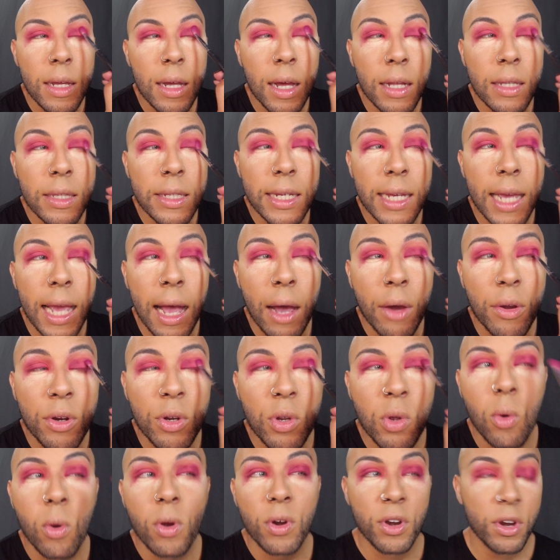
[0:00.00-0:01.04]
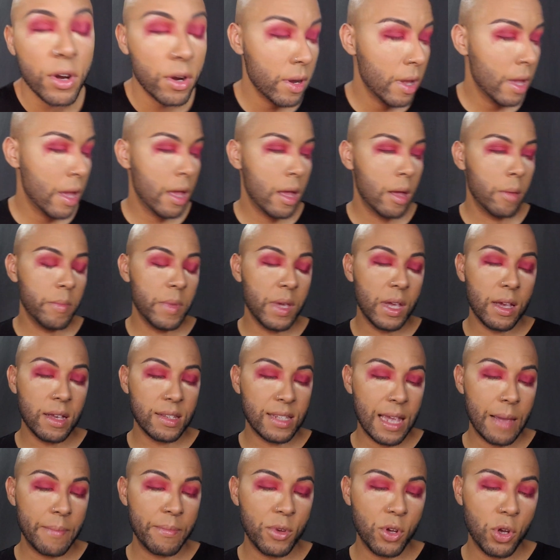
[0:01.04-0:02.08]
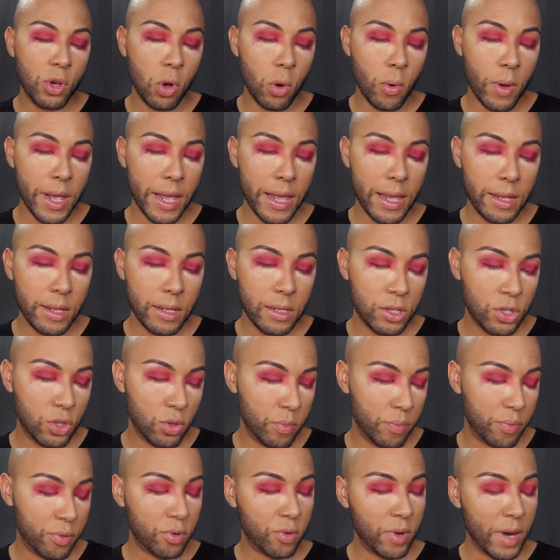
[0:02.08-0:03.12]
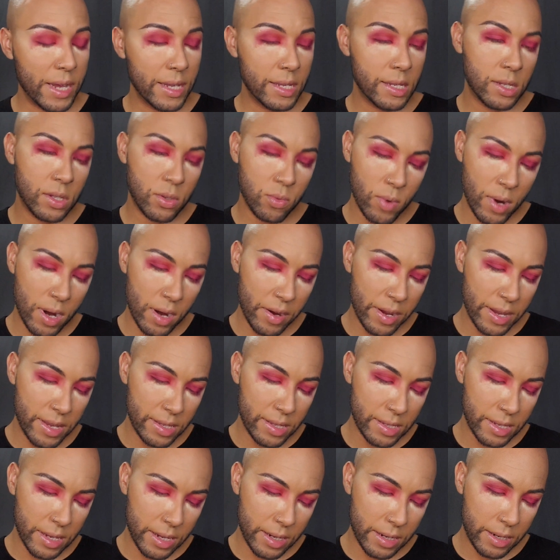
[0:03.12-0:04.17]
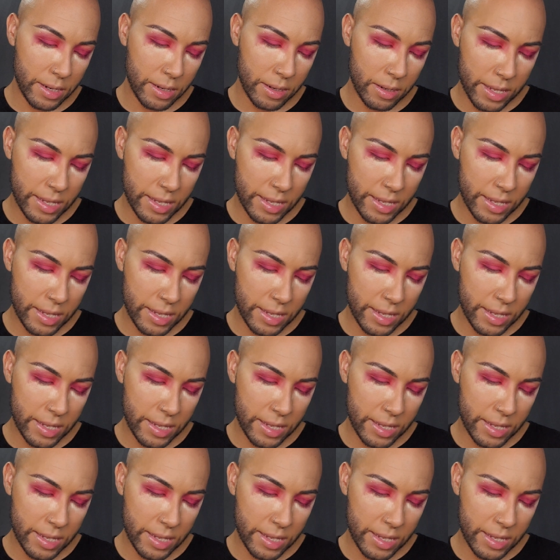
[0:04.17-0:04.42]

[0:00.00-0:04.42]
on the outer corner because I'm going to press, where is it?